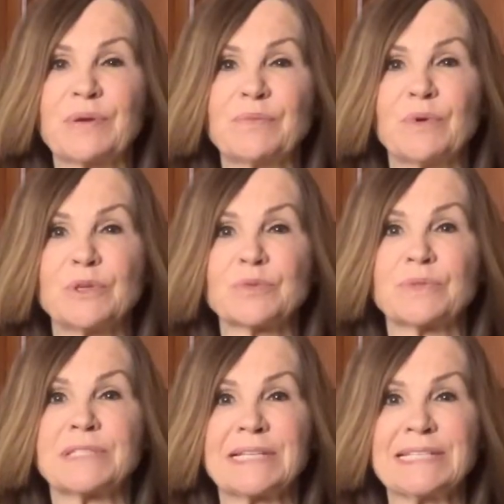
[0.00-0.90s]
rolls were
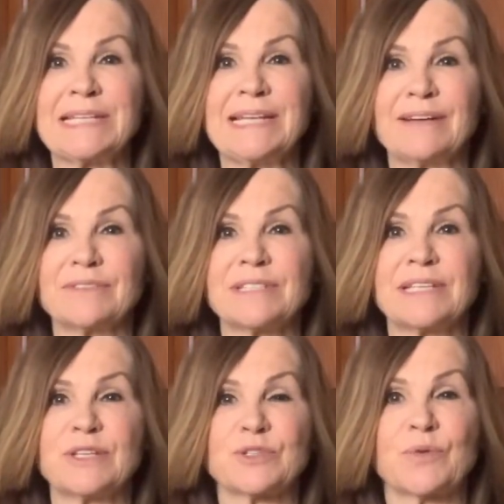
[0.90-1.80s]
16 ounces
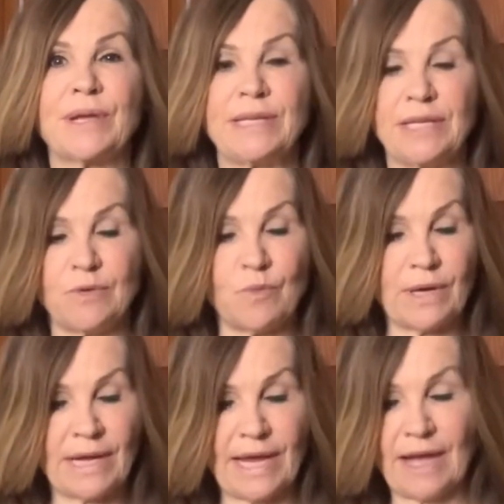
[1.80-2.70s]
each, so I needed
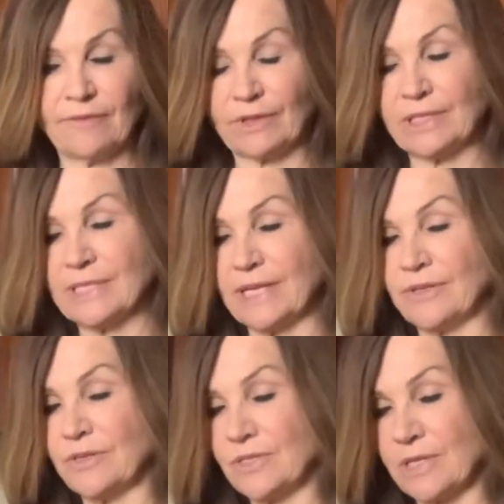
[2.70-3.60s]
1.5 containers.